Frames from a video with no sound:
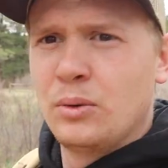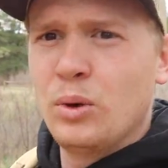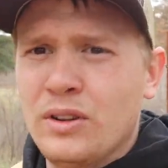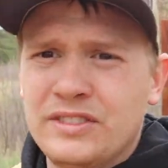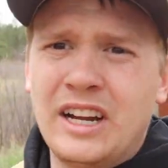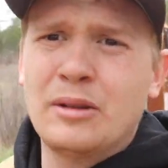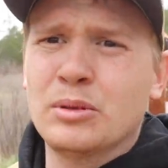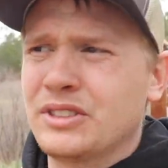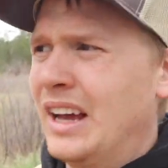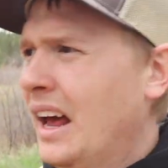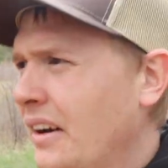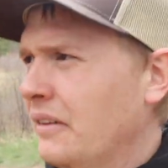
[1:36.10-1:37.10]
Rule of doubles,
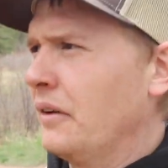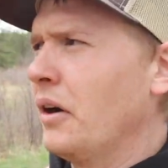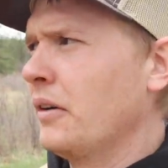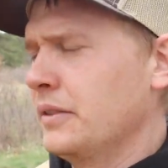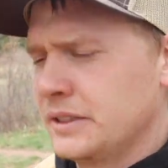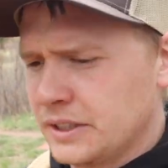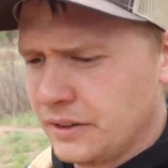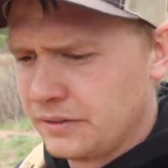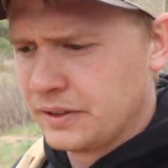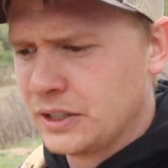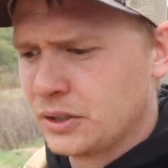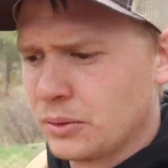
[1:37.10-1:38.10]
I don't know if it's an
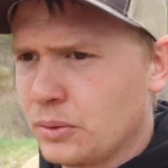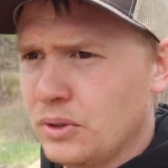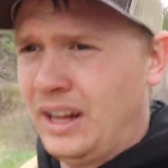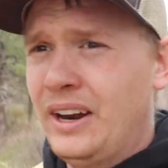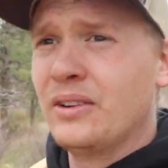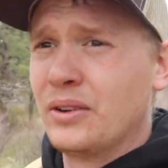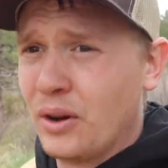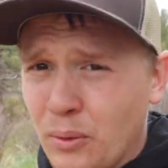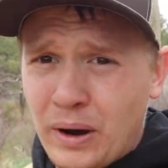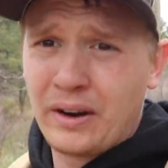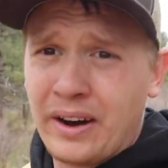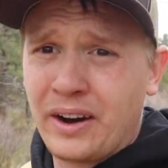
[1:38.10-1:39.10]
official rule. I don't know
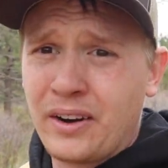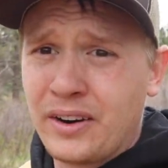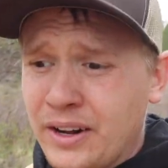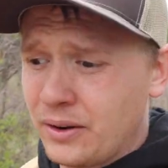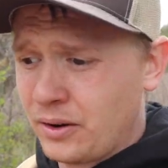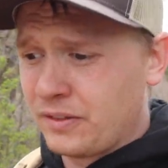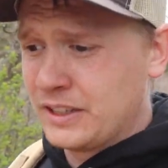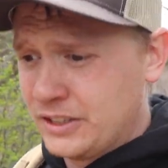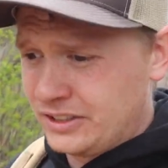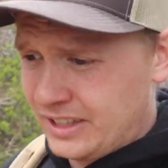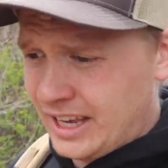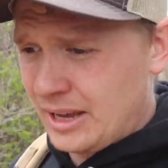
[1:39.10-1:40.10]
where I heard it or if I
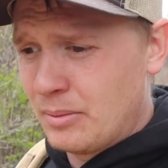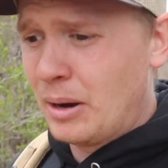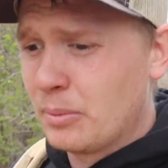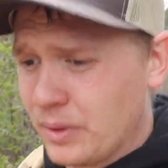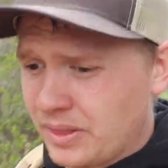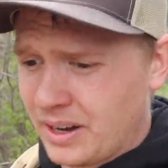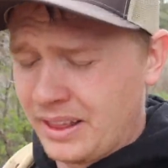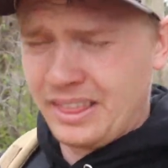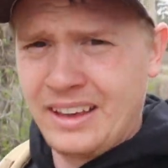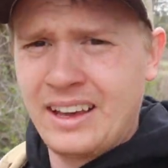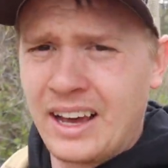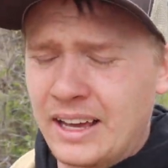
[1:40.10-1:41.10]
just came up with it. I
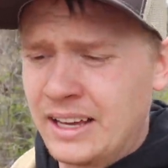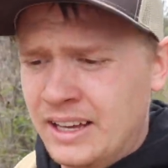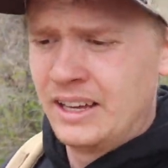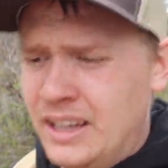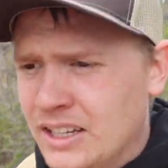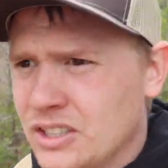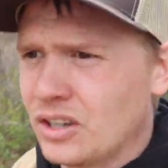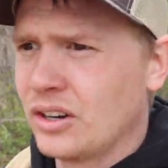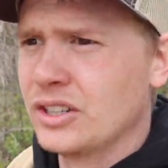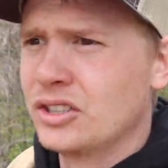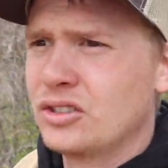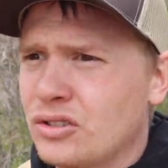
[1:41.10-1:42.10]
think I
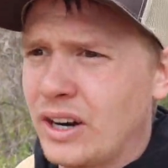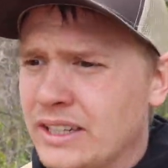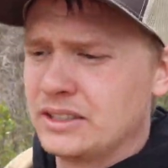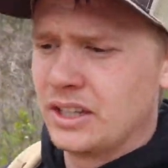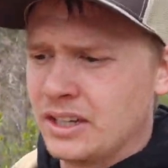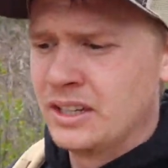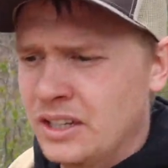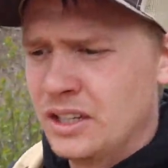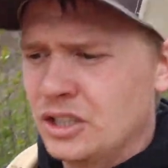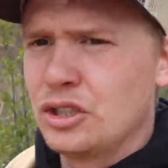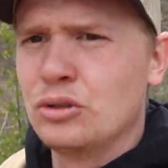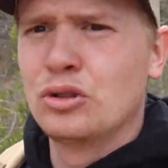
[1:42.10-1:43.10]
started trying to
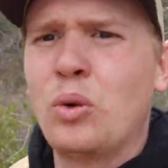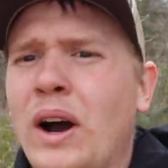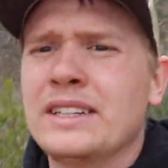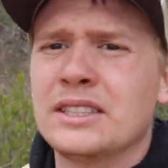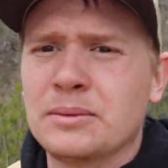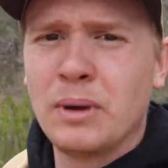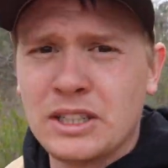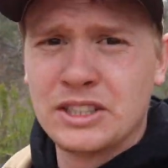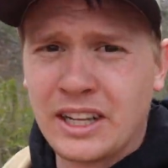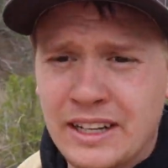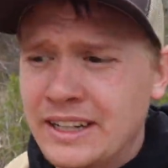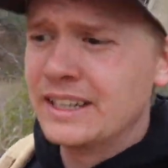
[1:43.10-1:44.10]
shoot twice as much
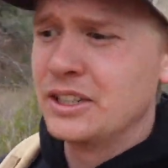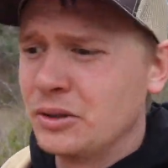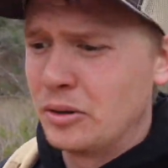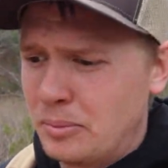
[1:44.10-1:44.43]
as I needed to in